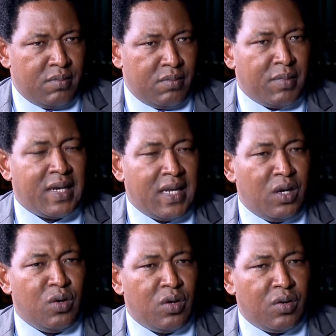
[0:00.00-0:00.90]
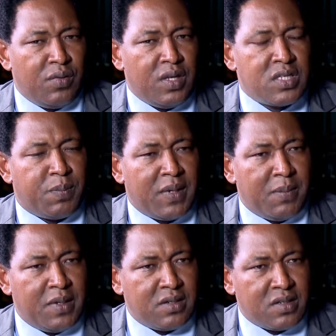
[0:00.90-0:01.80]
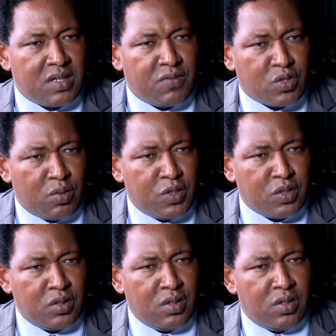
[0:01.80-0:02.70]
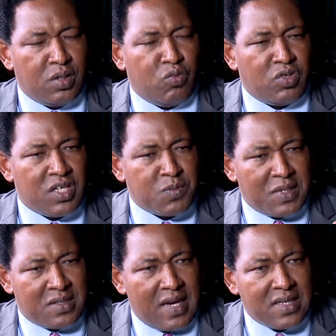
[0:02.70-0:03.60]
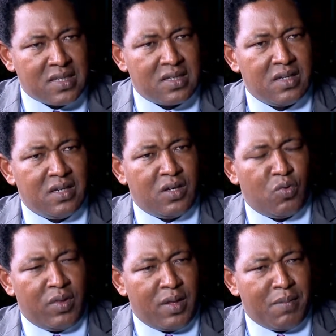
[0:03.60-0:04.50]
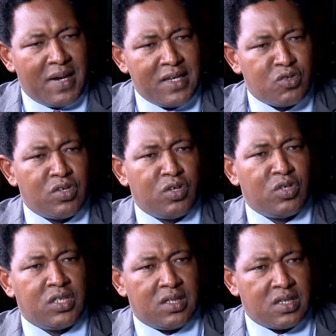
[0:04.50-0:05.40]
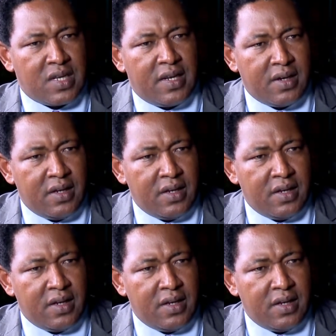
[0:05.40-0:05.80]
But now there is a Parliamentary Service Commission which has been tasked with the mandate to negotiate the salary.